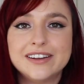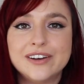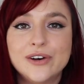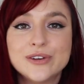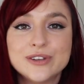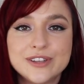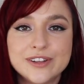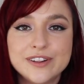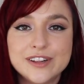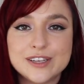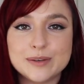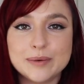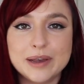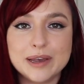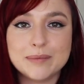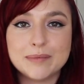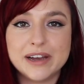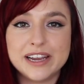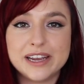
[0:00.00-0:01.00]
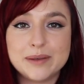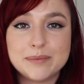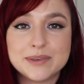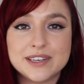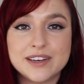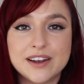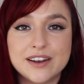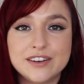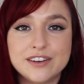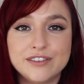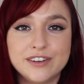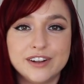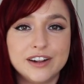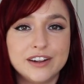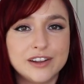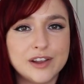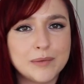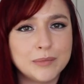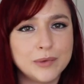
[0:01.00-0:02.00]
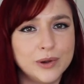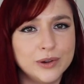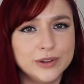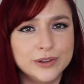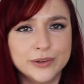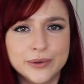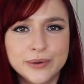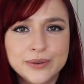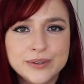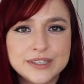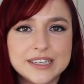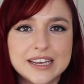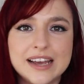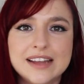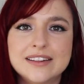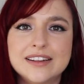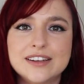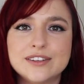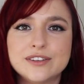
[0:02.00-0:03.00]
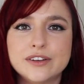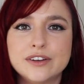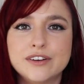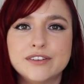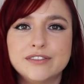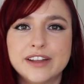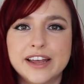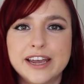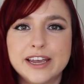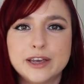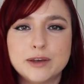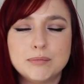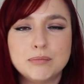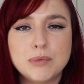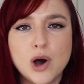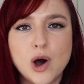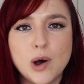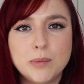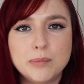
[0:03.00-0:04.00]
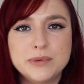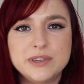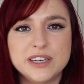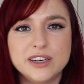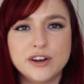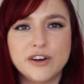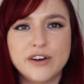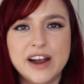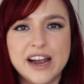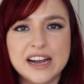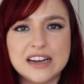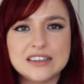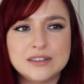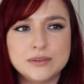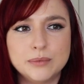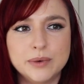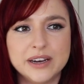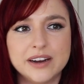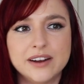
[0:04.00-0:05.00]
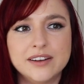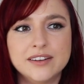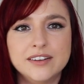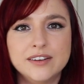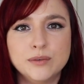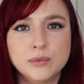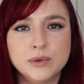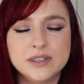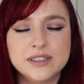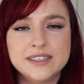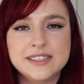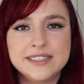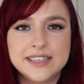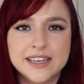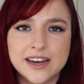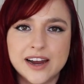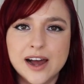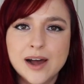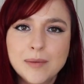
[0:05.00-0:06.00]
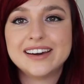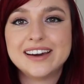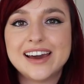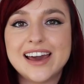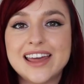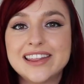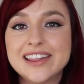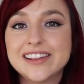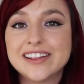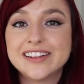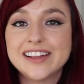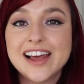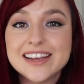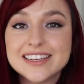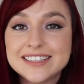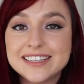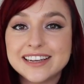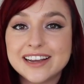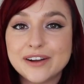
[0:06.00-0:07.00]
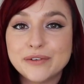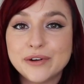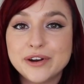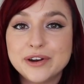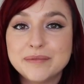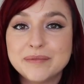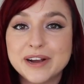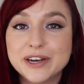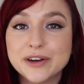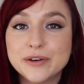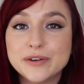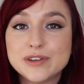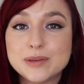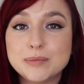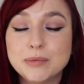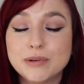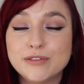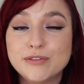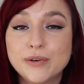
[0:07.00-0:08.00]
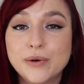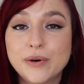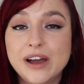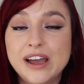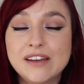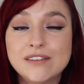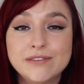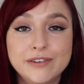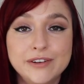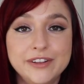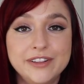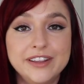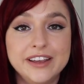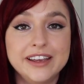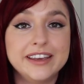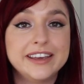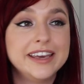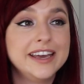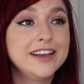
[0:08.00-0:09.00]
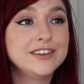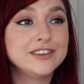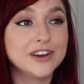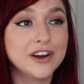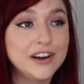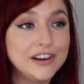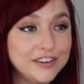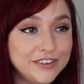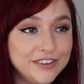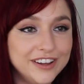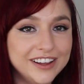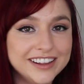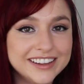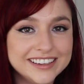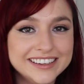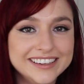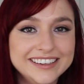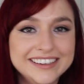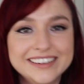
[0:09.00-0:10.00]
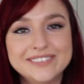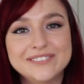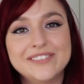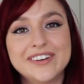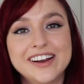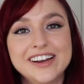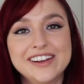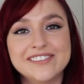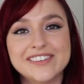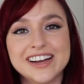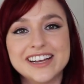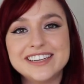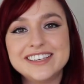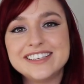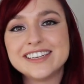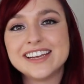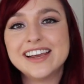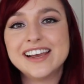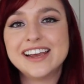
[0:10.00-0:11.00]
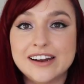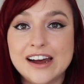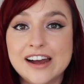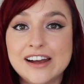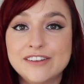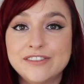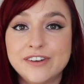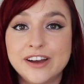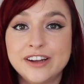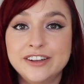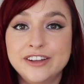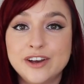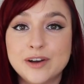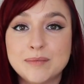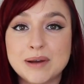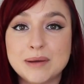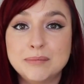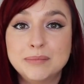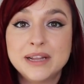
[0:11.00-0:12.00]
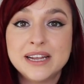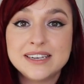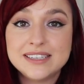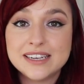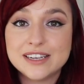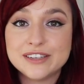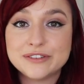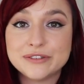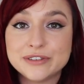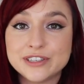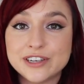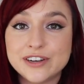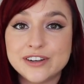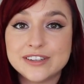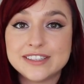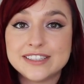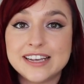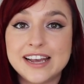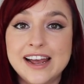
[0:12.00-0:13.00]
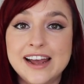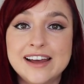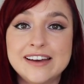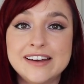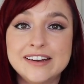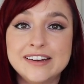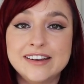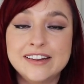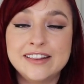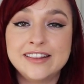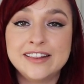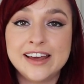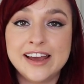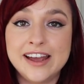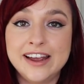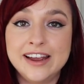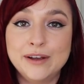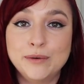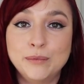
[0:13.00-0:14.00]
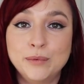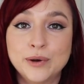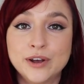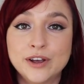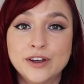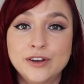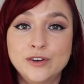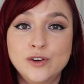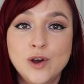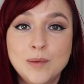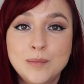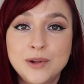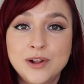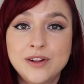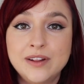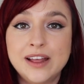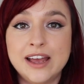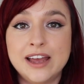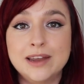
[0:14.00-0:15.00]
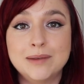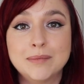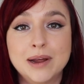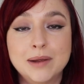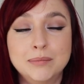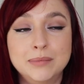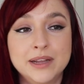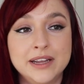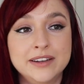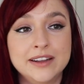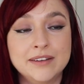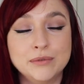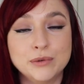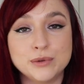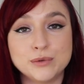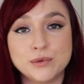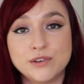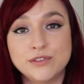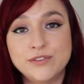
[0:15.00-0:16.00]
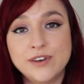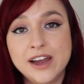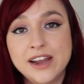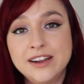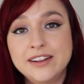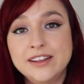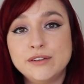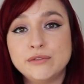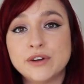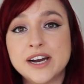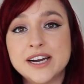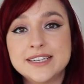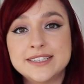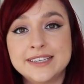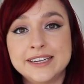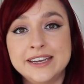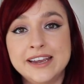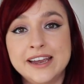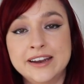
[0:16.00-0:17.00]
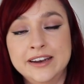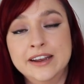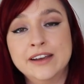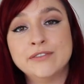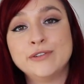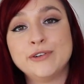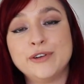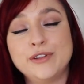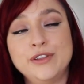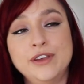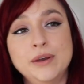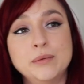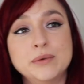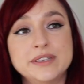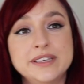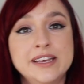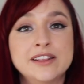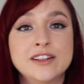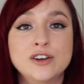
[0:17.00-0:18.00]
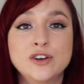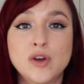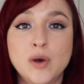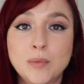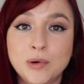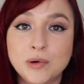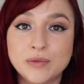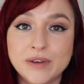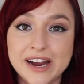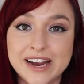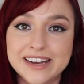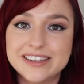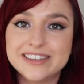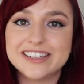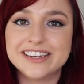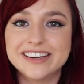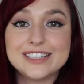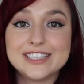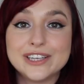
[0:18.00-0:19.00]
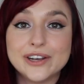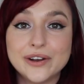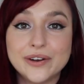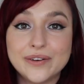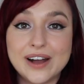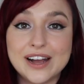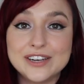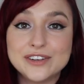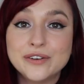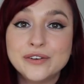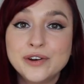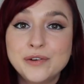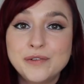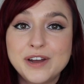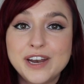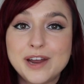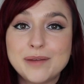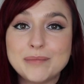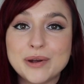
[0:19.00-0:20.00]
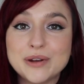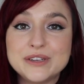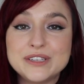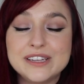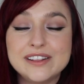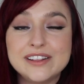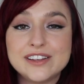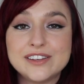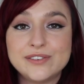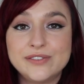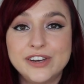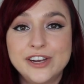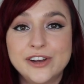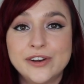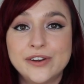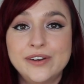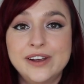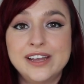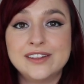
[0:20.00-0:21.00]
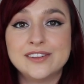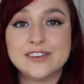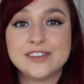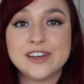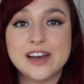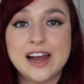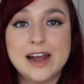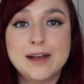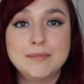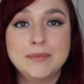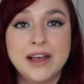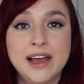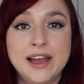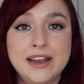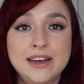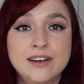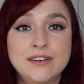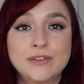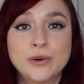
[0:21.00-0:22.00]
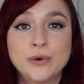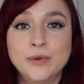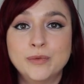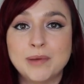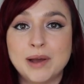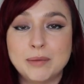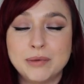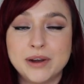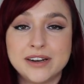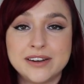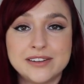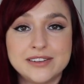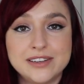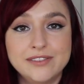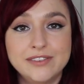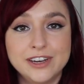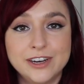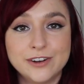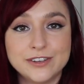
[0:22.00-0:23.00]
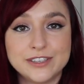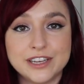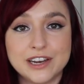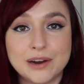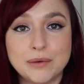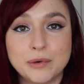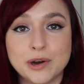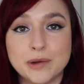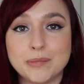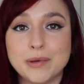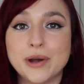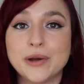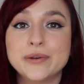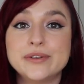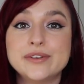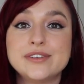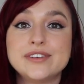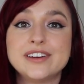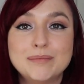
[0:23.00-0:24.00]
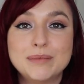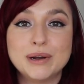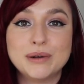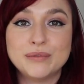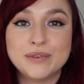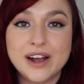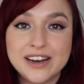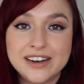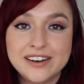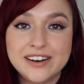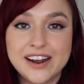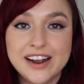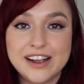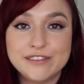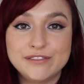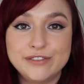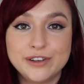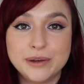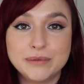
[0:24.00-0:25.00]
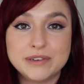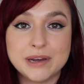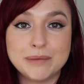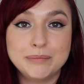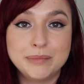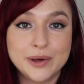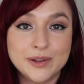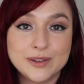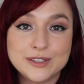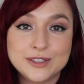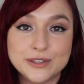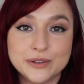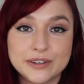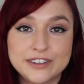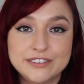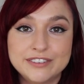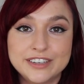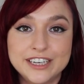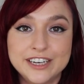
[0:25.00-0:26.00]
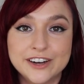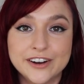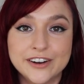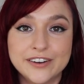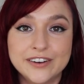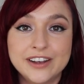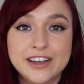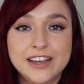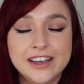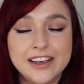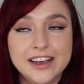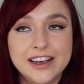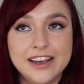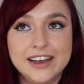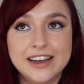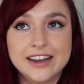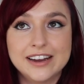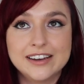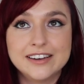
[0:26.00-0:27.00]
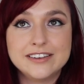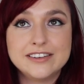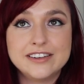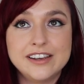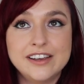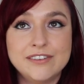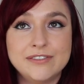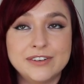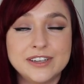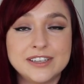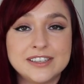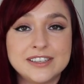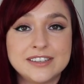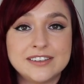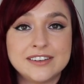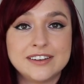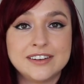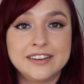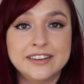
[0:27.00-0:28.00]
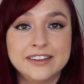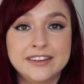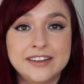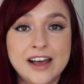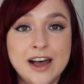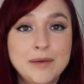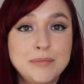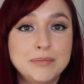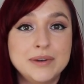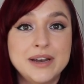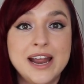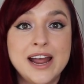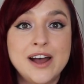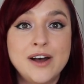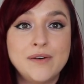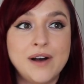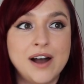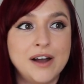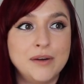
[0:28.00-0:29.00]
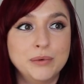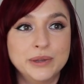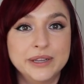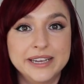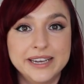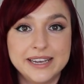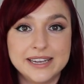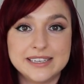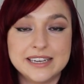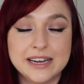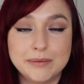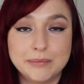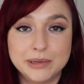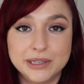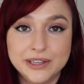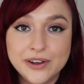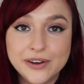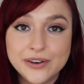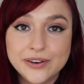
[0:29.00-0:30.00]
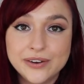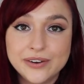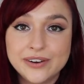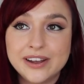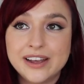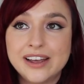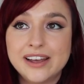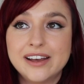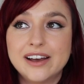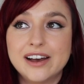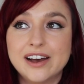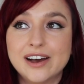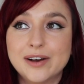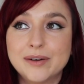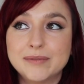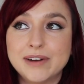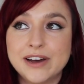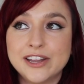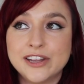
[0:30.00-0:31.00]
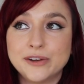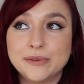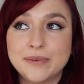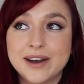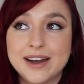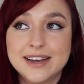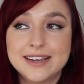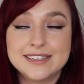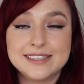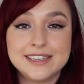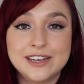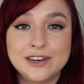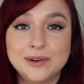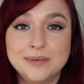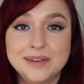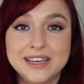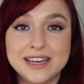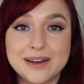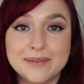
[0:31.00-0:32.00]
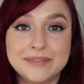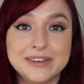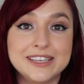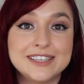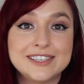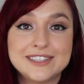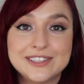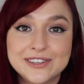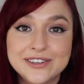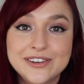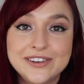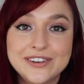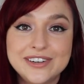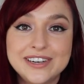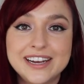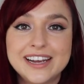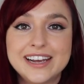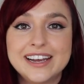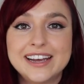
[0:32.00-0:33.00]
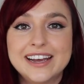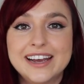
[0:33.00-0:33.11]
Also this week my hips started to feel a lot more loose and they sort of like popped and cracked when I would sit up. And then the last thing I wrote in my notes before everything kicked off, pretty much, I finally got my blood test results and they were normal and my blood levels were finally rising and everything was in the normal range. So I don't know when I'm posting this video in the timeline of all my pregnancy videos that I want to post, but Ryan and I have filmed a birth story video, and if it's up now I will link it down below, otherwise it'll be coming soon.